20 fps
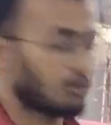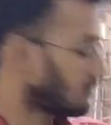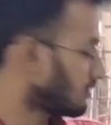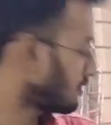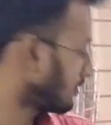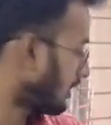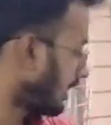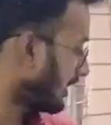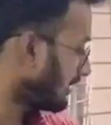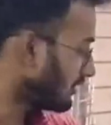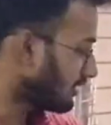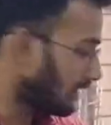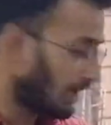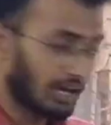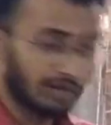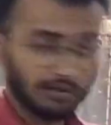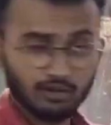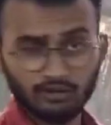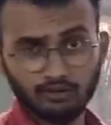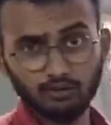So
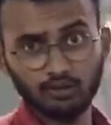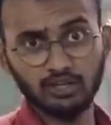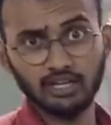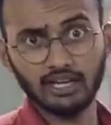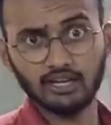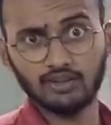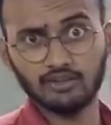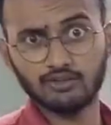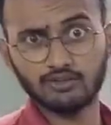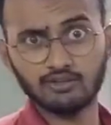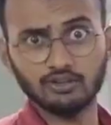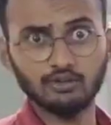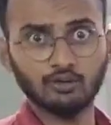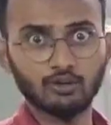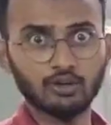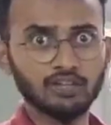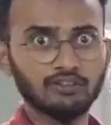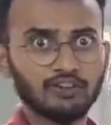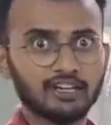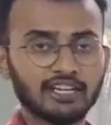I used
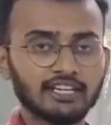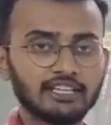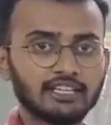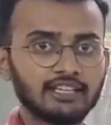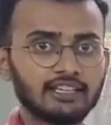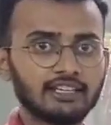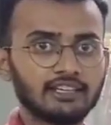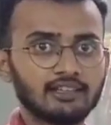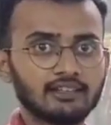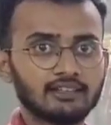only 180